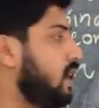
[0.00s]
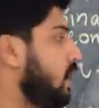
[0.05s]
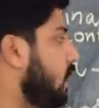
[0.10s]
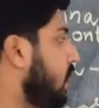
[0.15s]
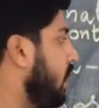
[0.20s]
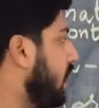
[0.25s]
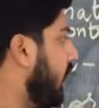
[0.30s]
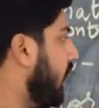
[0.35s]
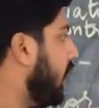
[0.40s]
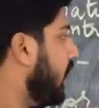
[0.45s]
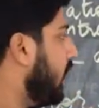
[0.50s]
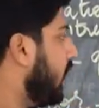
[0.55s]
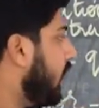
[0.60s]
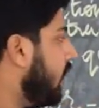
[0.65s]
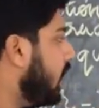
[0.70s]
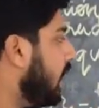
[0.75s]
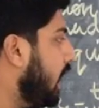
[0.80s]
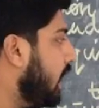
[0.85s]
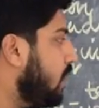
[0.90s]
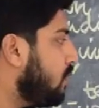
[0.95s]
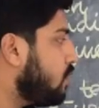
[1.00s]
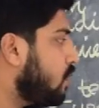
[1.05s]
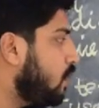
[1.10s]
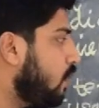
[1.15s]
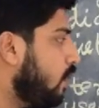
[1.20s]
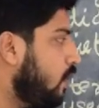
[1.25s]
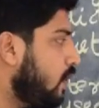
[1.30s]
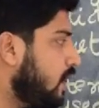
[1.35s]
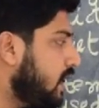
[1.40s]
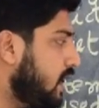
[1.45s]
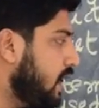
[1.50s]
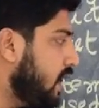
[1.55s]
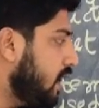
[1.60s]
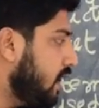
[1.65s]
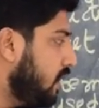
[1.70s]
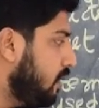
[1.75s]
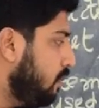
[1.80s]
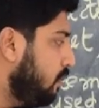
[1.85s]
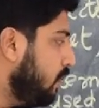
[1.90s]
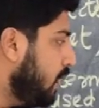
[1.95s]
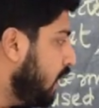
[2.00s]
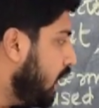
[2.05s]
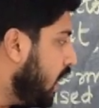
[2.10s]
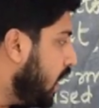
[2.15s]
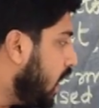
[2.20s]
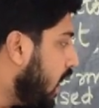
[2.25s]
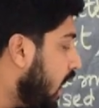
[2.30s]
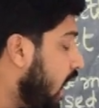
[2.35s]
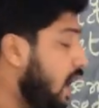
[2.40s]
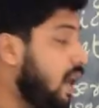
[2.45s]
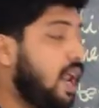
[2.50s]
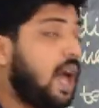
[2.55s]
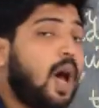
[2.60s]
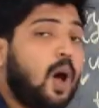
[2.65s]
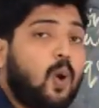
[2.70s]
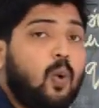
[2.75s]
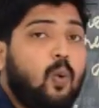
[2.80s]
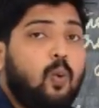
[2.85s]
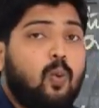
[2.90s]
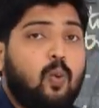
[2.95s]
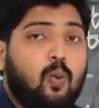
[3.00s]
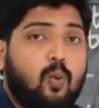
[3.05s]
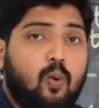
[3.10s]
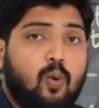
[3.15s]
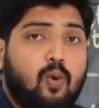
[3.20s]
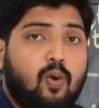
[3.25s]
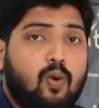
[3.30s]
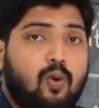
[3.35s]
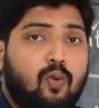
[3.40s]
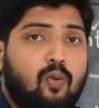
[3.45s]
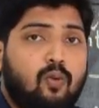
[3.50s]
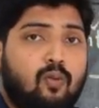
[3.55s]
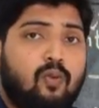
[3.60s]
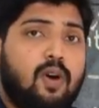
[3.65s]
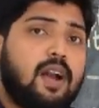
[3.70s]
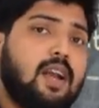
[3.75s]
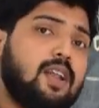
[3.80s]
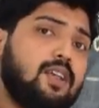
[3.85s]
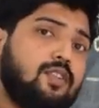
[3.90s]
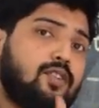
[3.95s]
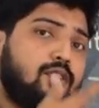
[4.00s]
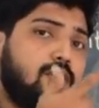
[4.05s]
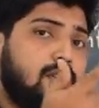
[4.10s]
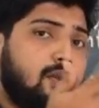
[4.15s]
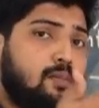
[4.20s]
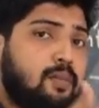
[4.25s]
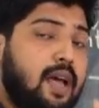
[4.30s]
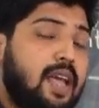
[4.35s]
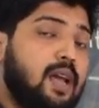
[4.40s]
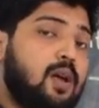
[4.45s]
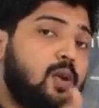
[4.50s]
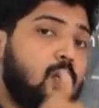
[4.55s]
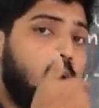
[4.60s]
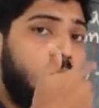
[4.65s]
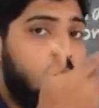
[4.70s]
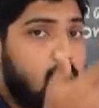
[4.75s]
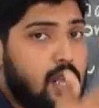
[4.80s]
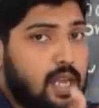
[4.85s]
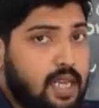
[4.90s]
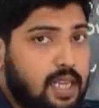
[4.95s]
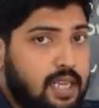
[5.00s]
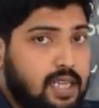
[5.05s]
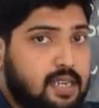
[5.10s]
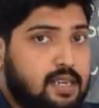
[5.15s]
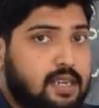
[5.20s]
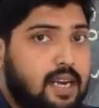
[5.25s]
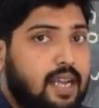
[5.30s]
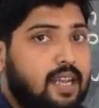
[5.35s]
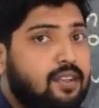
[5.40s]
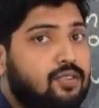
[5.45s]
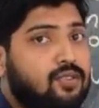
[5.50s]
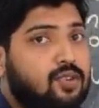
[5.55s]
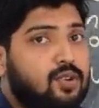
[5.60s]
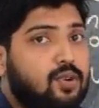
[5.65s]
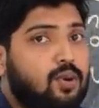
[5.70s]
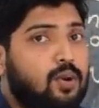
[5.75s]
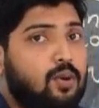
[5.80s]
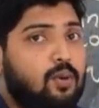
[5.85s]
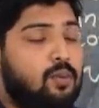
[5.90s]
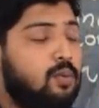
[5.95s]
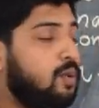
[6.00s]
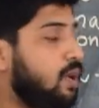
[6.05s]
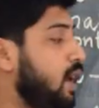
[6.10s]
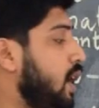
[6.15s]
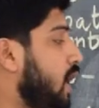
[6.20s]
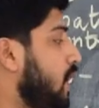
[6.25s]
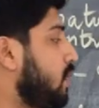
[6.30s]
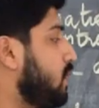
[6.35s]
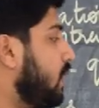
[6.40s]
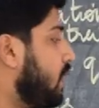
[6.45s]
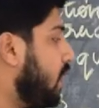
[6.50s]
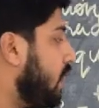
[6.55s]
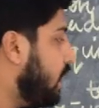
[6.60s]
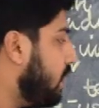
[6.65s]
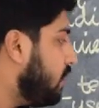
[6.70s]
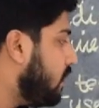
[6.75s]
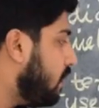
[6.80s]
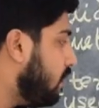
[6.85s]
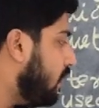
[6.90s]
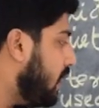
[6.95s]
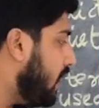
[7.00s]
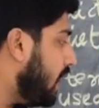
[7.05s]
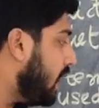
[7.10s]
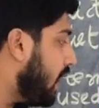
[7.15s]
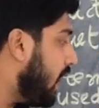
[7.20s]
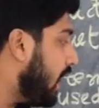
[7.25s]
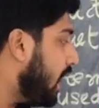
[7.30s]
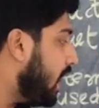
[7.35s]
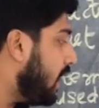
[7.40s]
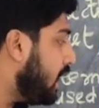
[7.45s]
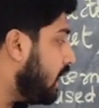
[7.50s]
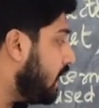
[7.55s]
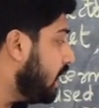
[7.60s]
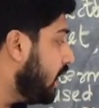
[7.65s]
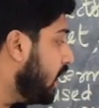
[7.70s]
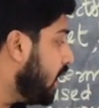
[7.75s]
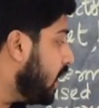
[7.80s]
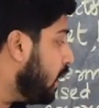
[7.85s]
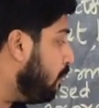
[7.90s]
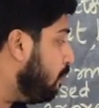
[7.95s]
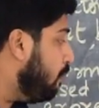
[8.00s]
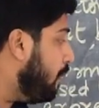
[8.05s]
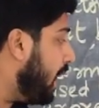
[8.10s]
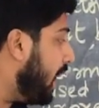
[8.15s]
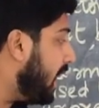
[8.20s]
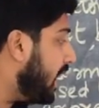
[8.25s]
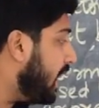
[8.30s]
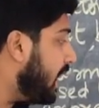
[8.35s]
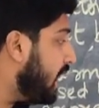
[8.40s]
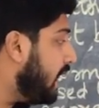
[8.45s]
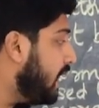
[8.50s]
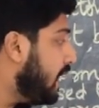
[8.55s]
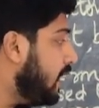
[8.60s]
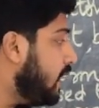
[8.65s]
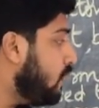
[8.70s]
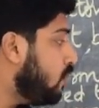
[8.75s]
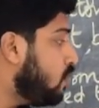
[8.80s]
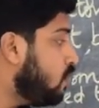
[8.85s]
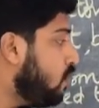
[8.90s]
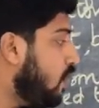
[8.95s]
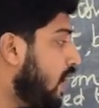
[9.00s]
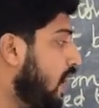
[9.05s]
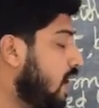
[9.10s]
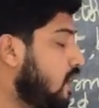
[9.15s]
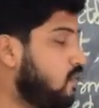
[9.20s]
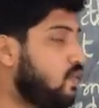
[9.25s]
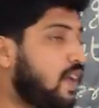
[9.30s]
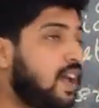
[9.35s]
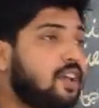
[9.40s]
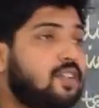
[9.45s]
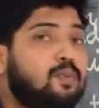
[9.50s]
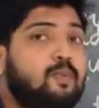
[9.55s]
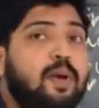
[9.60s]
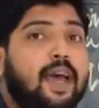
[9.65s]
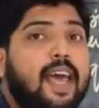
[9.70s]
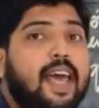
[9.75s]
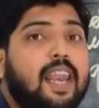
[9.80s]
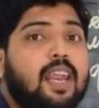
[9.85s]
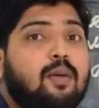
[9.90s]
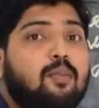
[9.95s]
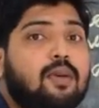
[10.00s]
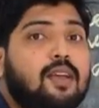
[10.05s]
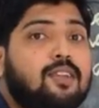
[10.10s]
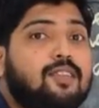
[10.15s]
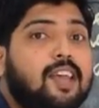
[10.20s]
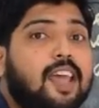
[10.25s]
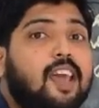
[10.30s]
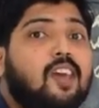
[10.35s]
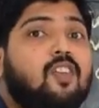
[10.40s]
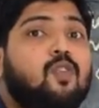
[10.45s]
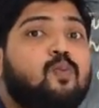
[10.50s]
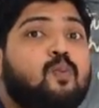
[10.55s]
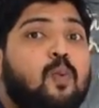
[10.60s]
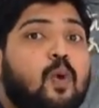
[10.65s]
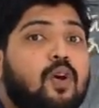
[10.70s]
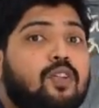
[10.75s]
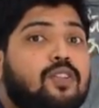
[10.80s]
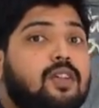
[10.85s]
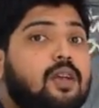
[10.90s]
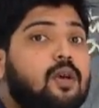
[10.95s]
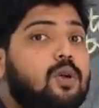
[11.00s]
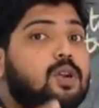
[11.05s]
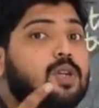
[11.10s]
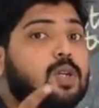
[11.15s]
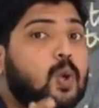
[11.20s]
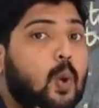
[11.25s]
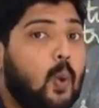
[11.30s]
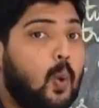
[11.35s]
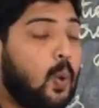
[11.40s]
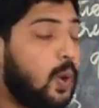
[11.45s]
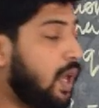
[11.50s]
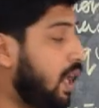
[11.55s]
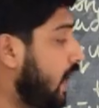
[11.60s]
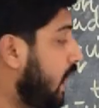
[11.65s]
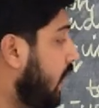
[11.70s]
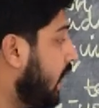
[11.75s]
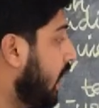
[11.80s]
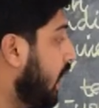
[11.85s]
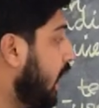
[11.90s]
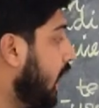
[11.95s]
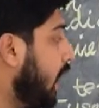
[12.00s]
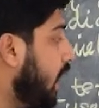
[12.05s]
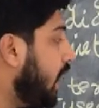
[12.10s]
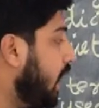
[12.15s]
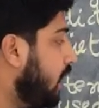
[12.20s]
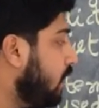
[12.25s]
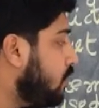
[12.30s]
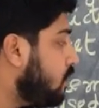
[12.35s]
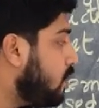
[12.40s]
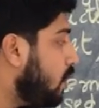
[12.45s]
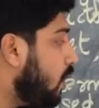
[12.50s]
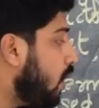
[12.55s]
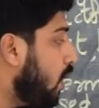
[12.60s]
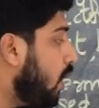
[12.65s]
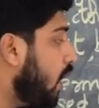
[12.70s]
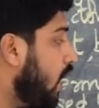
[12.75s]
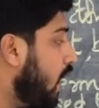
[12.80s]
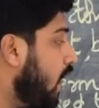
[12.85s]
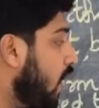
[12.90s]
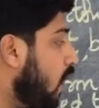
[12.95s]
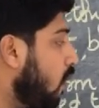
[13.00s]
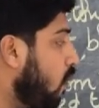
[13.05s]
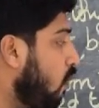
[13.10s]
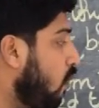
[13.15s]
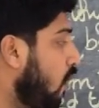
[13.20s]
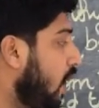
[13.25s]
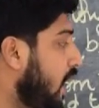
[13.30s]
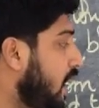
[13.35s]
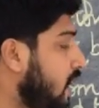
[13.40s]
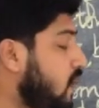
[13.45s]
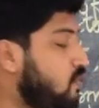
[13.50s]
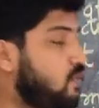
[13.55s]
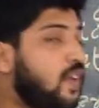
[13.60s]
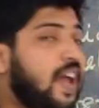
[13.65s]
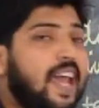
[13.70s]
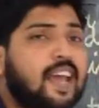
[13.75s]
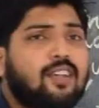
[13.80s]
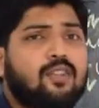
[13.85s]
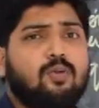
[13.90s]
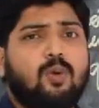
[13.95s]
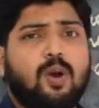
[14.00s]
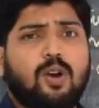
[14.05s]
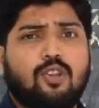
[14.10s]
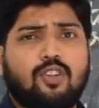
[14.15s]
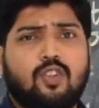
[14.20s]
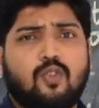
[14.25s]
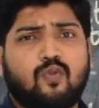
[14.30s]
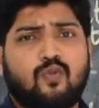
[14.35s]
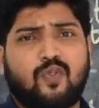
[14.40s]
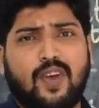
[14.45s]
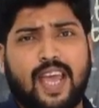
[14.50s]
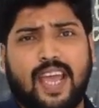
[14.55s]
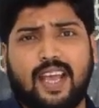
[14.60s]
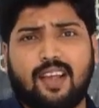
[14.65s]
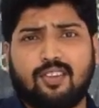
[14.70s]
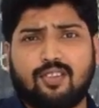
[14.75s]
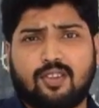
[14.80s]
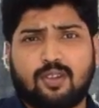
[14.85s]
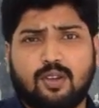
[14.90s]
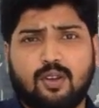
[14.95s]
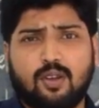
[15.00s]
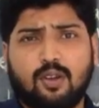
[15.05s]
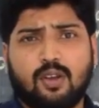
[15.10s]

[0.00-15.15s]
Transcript: Okay, that is called here. And how? One is by growling, it tries to terrorize the village. And baring his white fangs. Baring means exposing or showing its white fangs. What is fangs?